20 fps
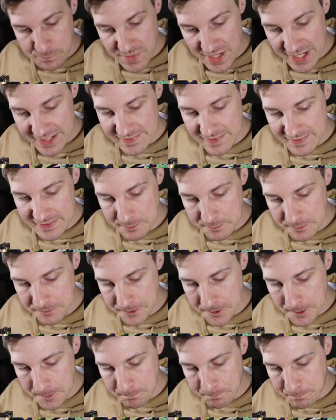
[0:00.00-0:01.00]
As I said
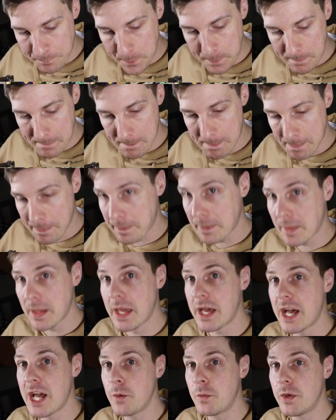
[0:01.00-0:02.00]
before,
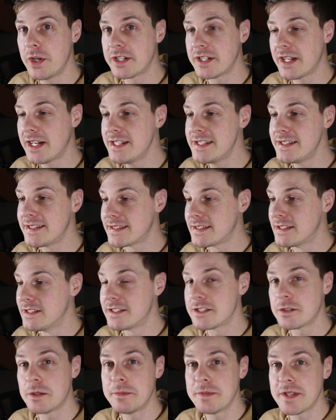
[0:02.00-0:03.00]
I work nights,
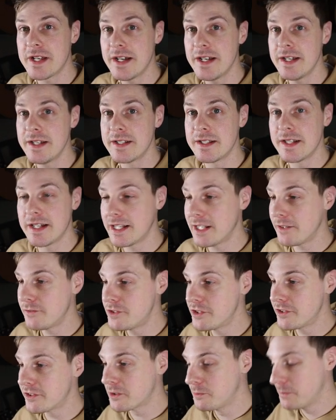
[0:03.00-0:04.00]
so I'm tired, and I've
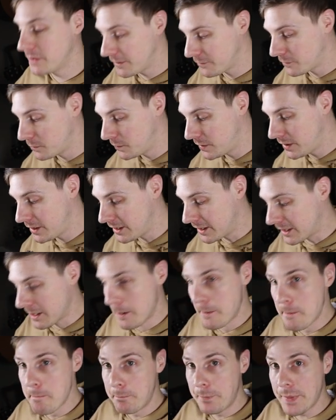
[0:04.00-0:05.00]
just come back from work.
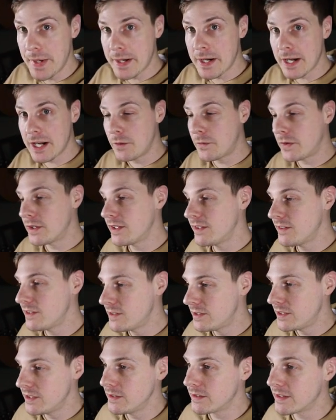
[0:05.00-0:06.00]
but I wanted to
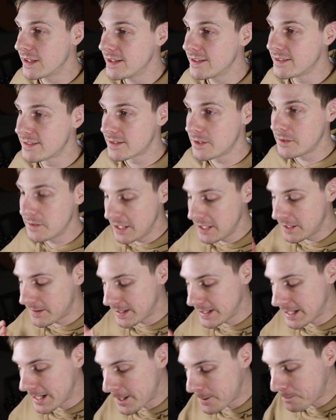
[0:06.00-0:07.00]
do this, so here I
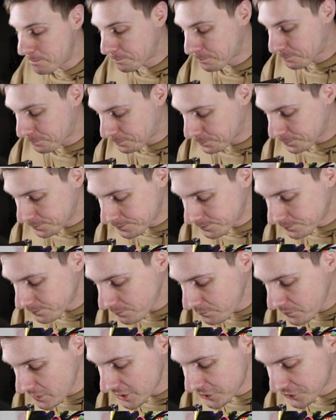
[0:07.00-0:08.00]
am.
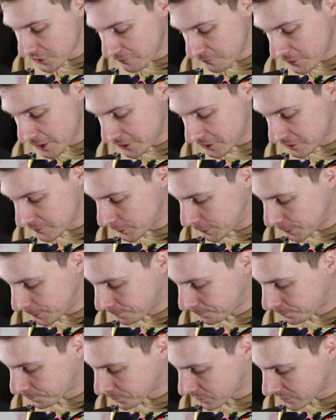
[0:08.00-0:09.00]
So first of all,
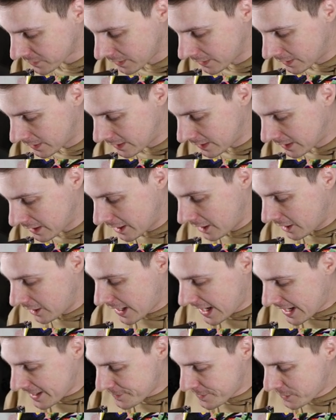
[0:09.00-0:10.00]

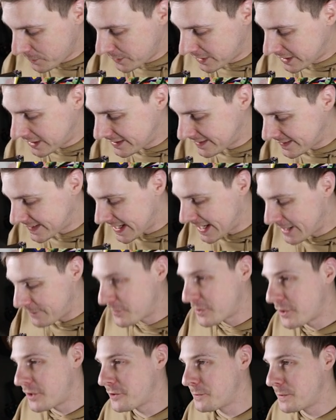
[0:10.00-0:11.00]
I think we're going to save
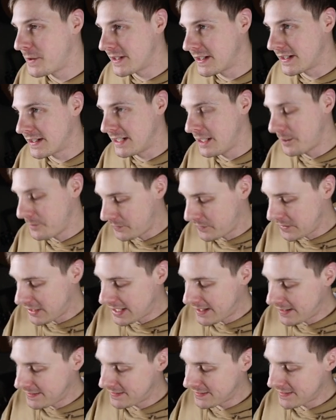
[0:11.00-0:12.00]
Cosmic Eclipse for
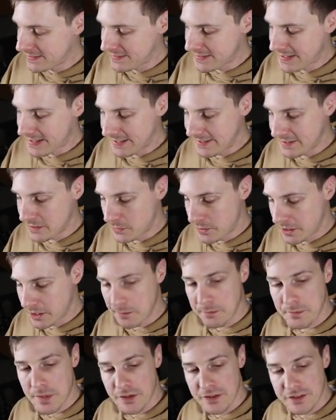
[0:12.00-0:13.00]
last, because that is the one
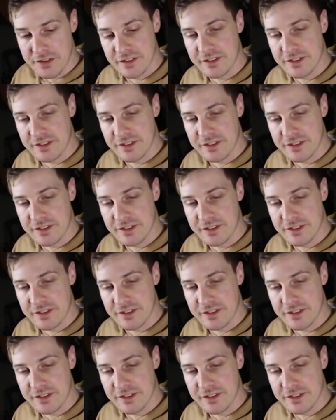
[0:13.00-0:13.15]
I'm most